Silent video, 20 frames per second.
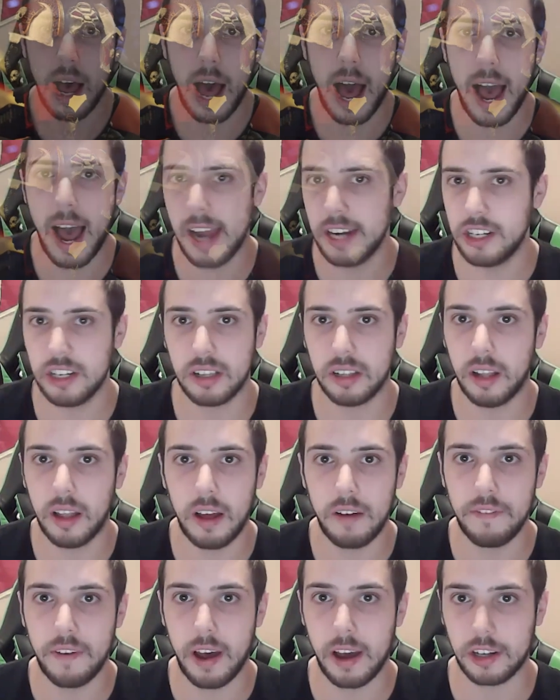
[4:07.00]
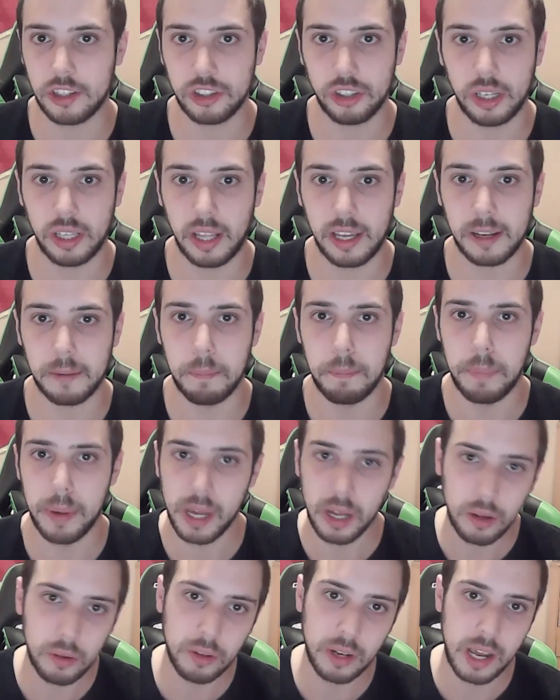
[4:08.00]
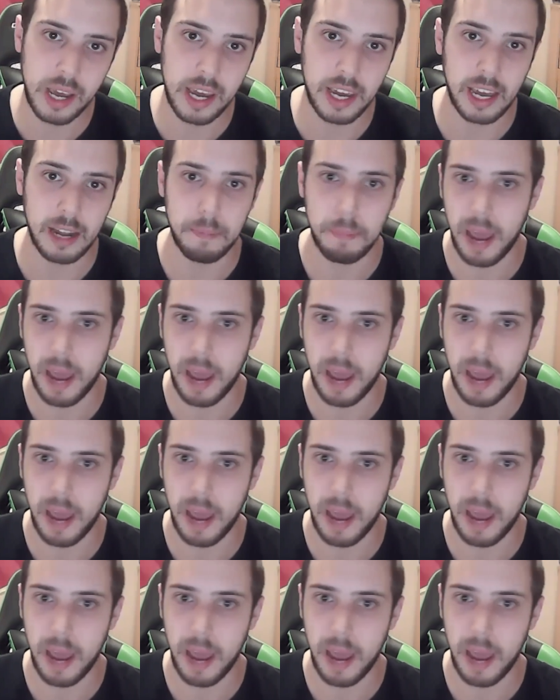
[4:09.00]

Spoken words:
I just love actually building and